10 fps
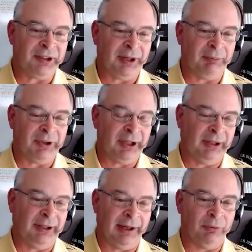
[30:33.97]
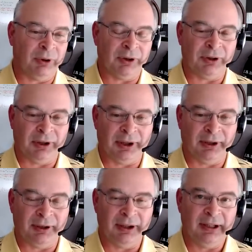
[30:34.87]
their PC
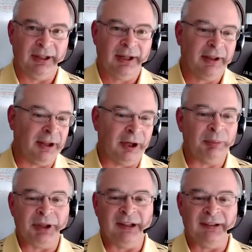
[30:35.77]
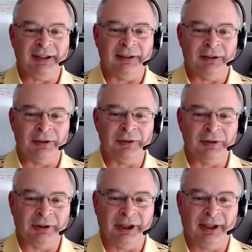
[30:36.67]
locally, but they're running
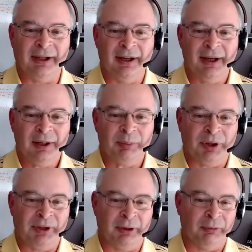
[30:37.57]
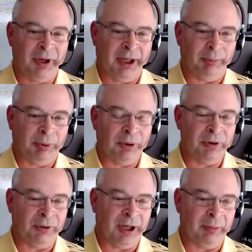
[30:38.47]
programs on an actual
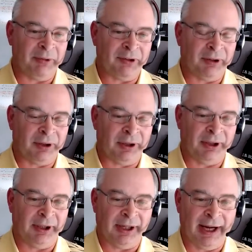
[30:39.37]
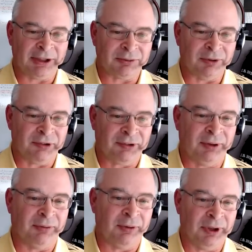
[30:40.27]
server in the background. All our
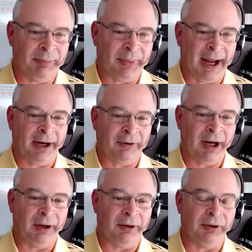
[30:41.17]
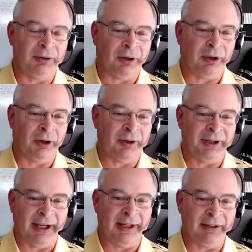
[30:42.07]
data is stored on servers and
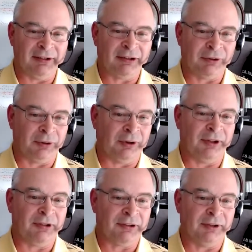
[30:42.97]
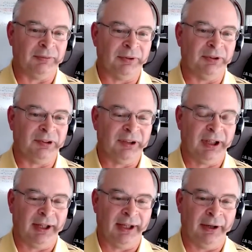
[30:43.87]
then archived. Well,
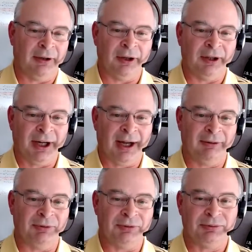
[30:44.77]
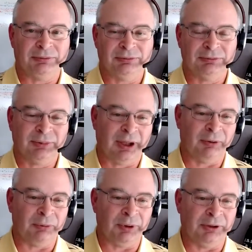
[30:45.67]
we do every 15
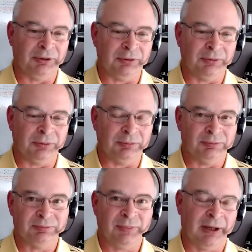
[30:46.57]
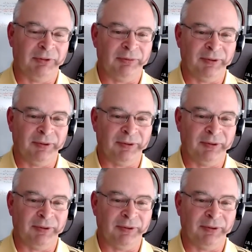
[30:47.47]
minutes, we do a second image.